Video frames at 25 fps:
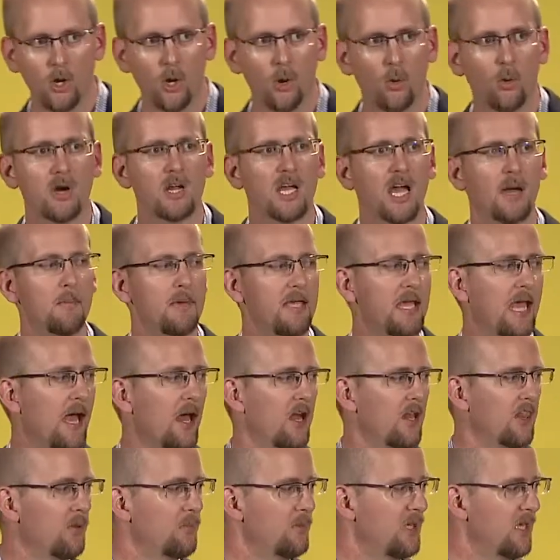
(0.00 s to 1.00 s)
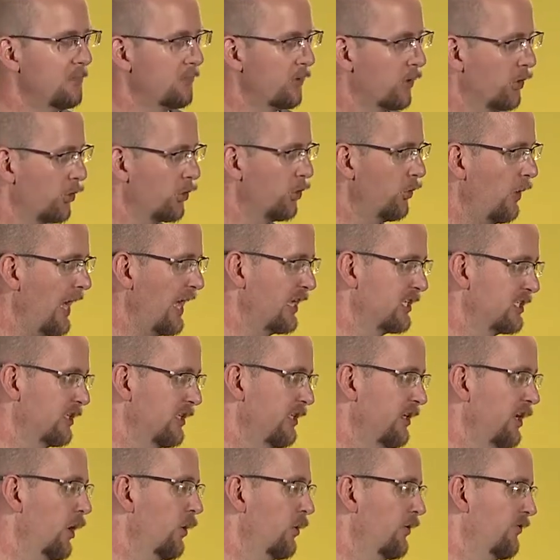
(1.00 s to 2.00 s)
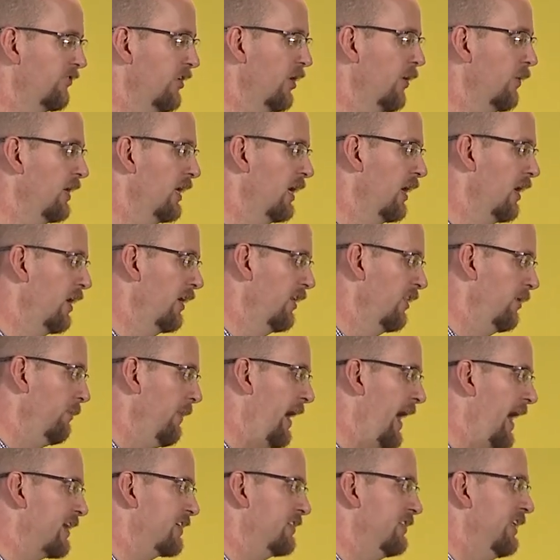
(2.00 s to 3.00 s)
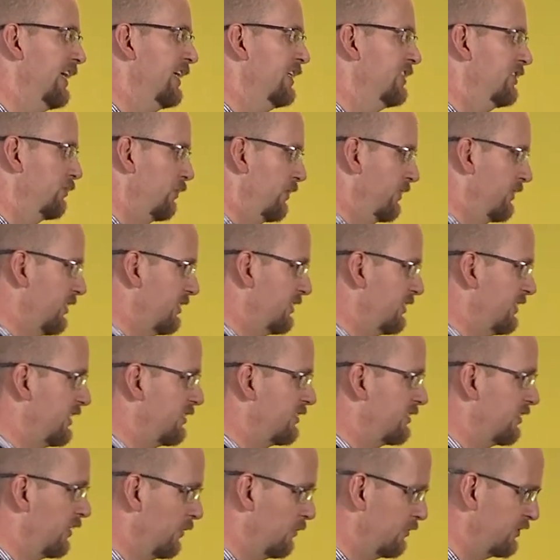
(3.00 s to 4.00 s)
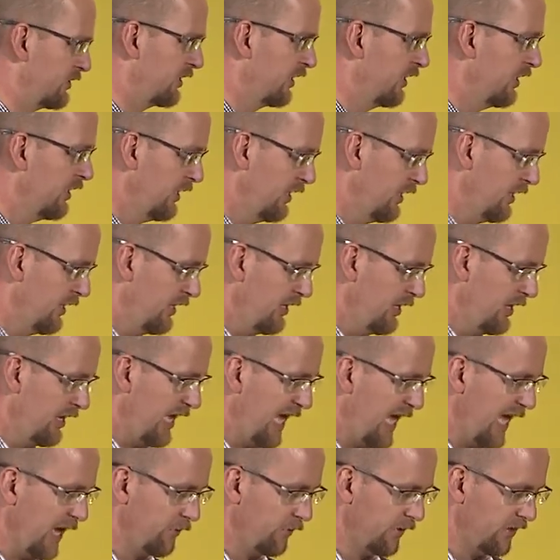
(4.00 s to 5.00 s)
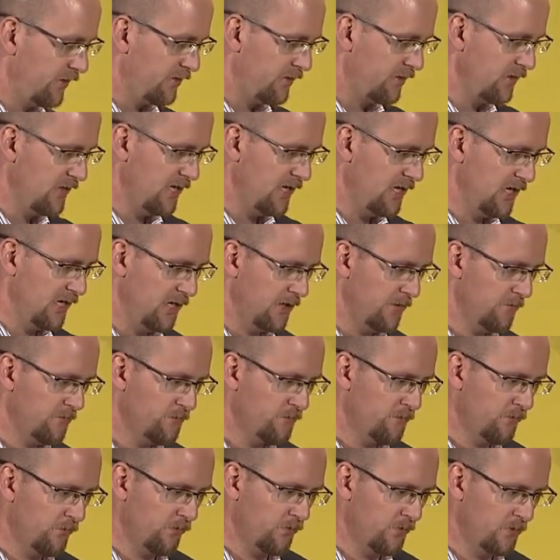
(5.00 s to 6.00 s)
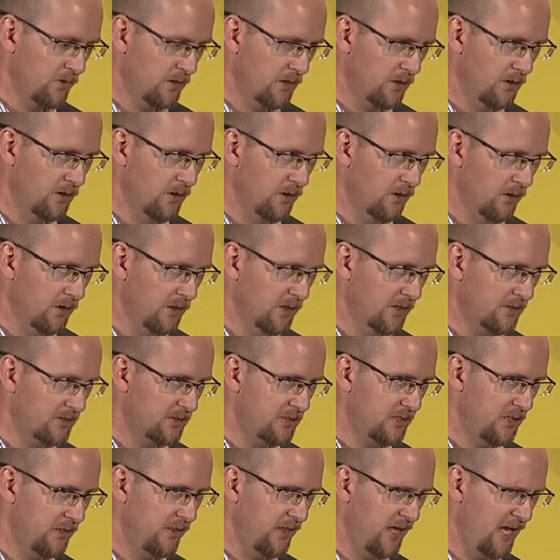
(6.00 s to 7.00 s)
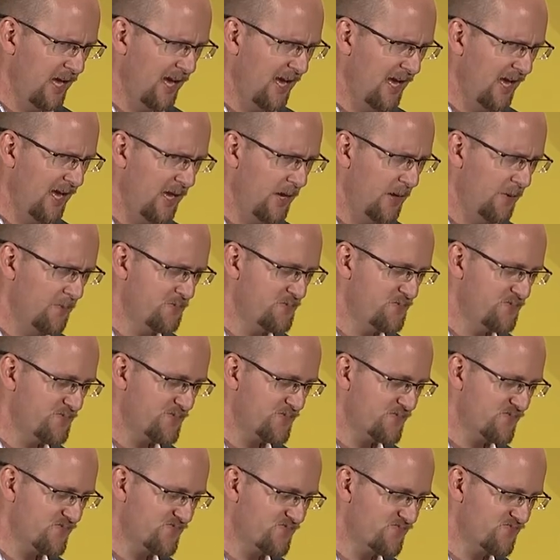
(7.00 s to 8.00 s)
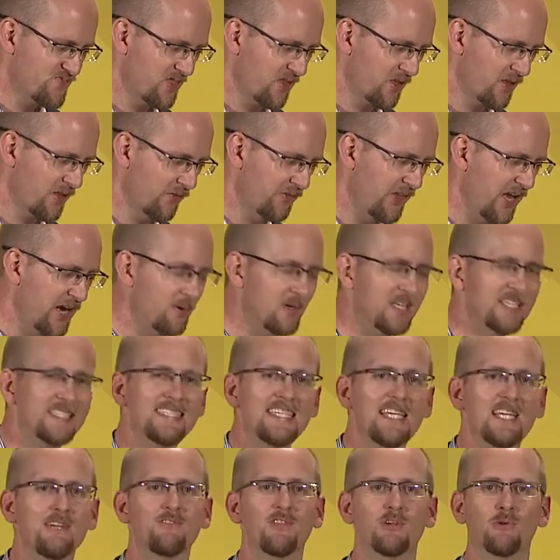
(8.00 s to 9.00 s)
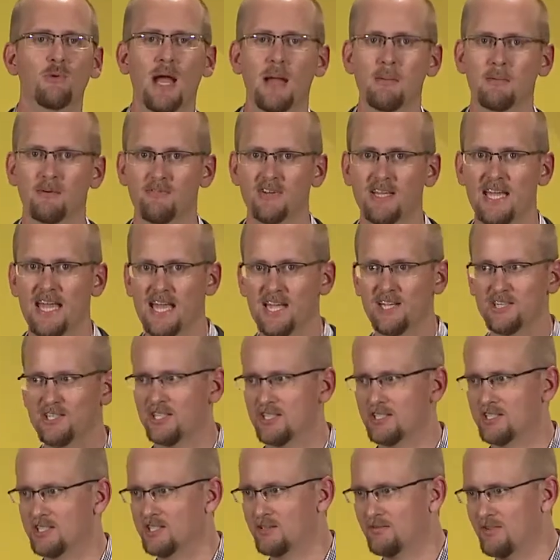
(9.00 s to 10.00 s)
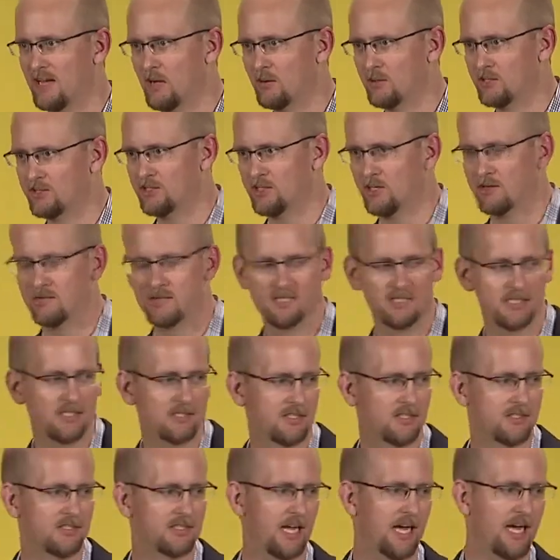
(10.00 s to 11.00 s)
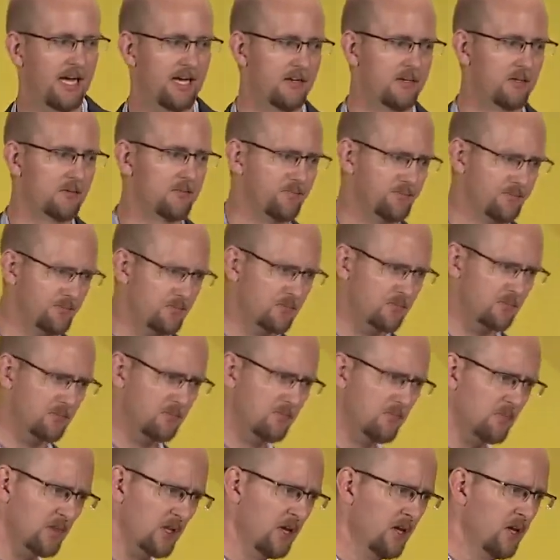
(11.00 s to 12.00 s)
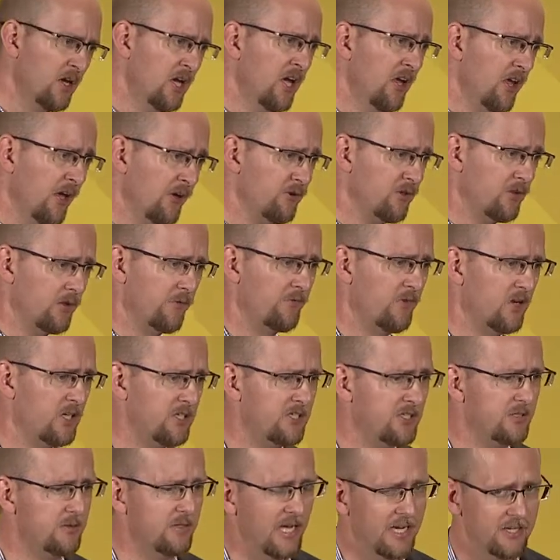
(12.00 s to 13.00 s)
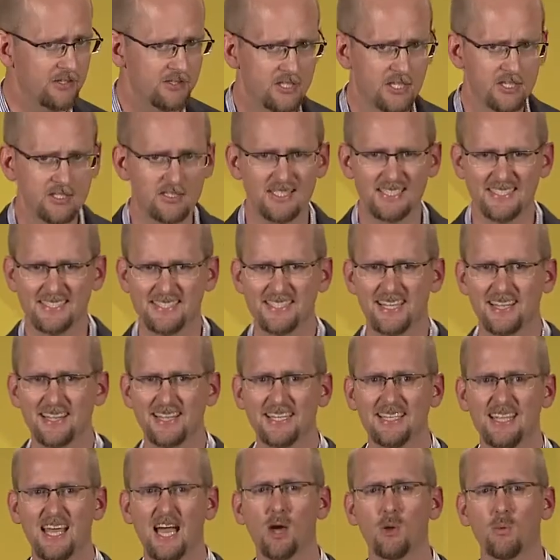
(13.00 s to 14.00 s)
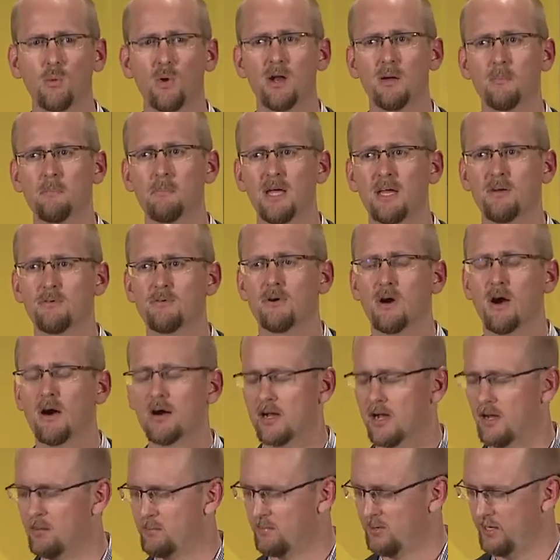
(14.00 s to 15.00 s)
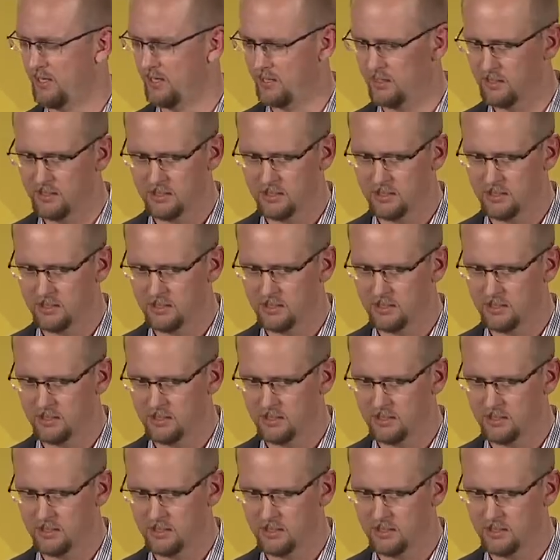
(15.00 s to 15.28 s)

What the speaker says: were coming out of the people who actually know what's going on in the backstage and with the systems and with the, they receive the ramifications of how a service is designed. Those are the first 2 days, just distilling down what it meant for our company.